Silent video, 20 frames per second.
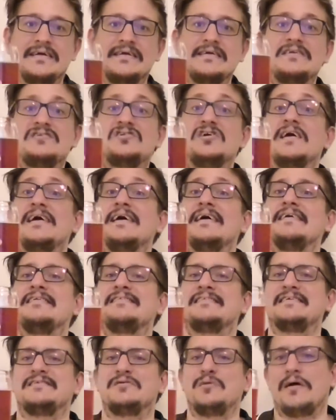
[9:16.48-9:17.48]

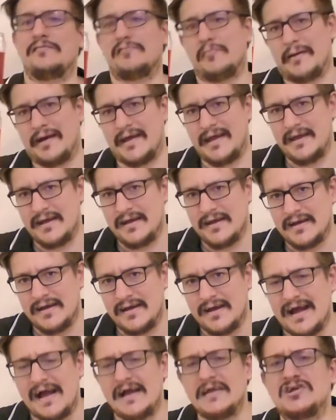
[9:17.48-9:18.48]
Cheers to everybody,
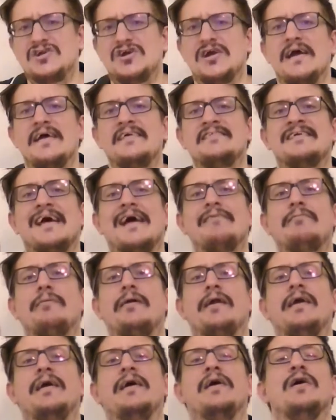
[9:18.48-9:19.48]
and cheers to
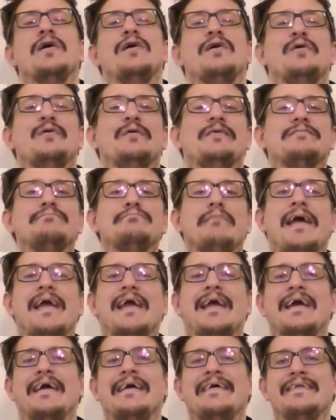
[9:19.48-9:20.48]
everybody who is
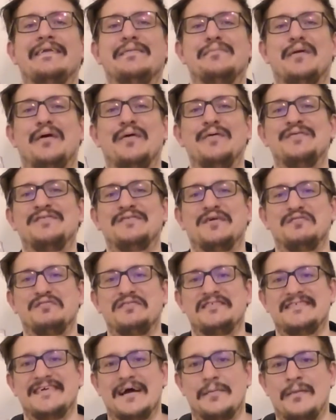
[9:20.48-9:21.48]
making the most of
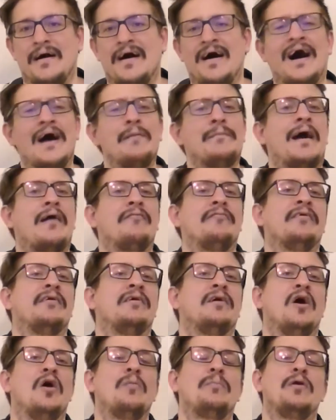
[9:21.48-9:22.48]
summer. I
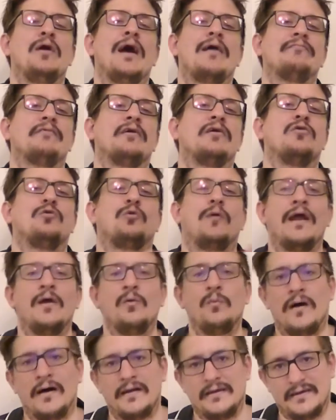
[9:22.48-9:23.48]
hope you're having a great
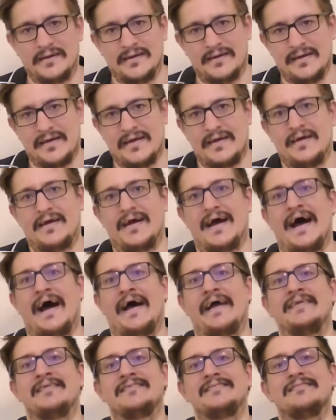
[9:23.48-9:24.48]
one,
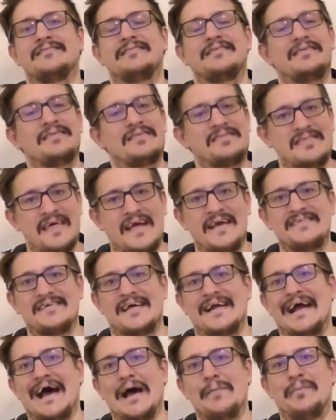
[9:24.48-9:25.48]
and things that
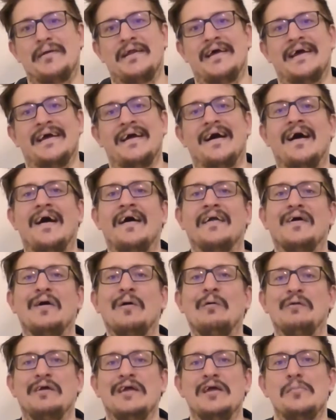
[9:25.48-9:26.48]
are happening aren't
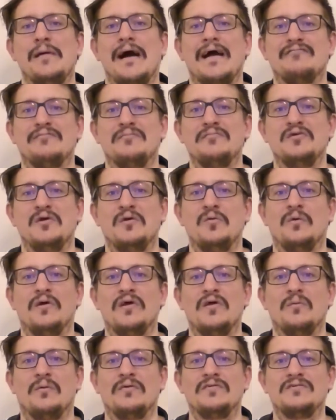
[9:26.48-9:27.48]
holding you back from doing what
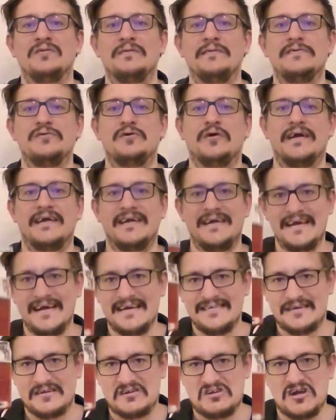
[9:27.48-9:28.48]
you want to enjoy.
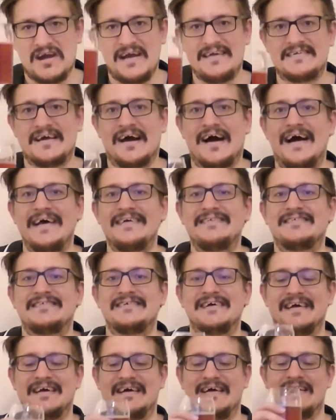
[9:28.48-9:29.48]
So cheers, guys.
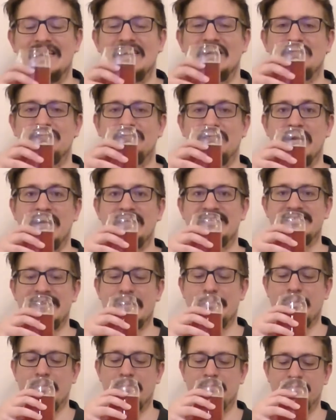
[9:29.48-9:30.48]
First sip.